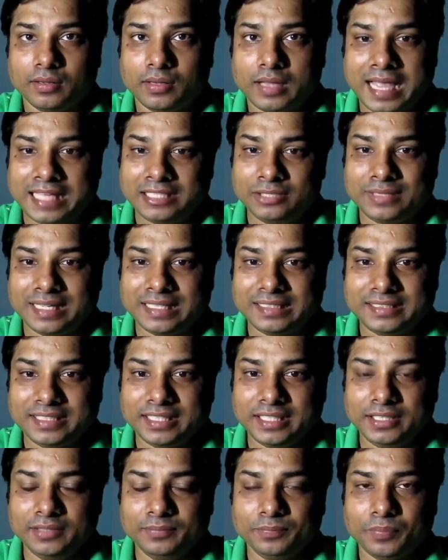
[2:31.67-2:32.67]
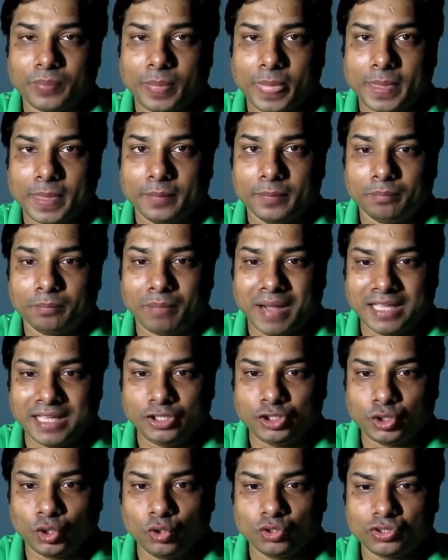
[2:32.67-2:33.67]
As you can see, by
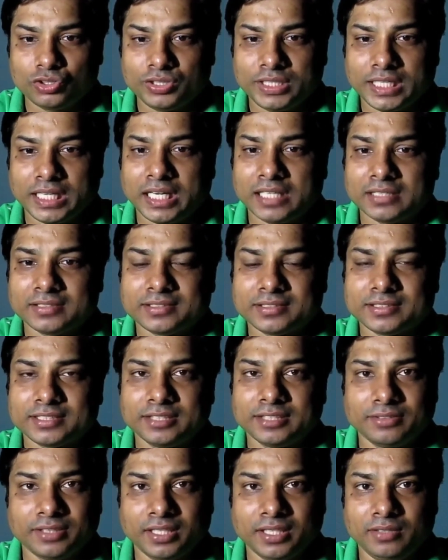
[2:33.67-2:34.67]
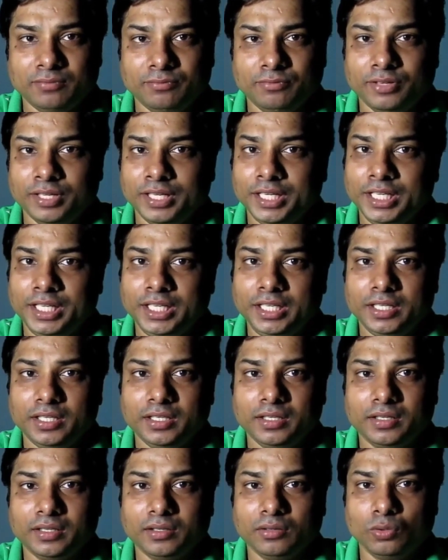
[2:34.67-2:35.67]
source, there are several very
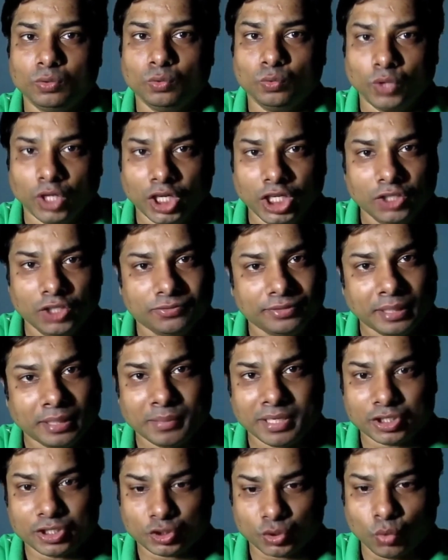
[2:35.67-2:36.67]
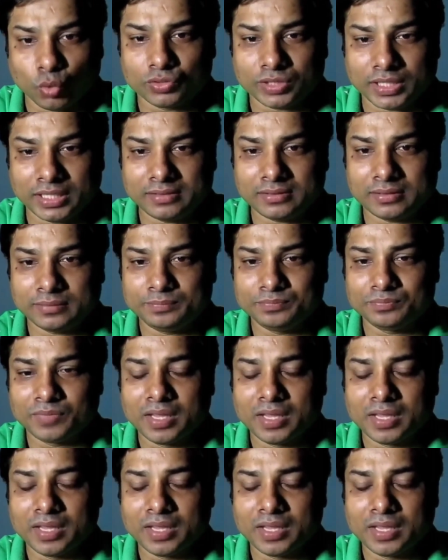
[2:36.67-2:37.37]
world-famous sources,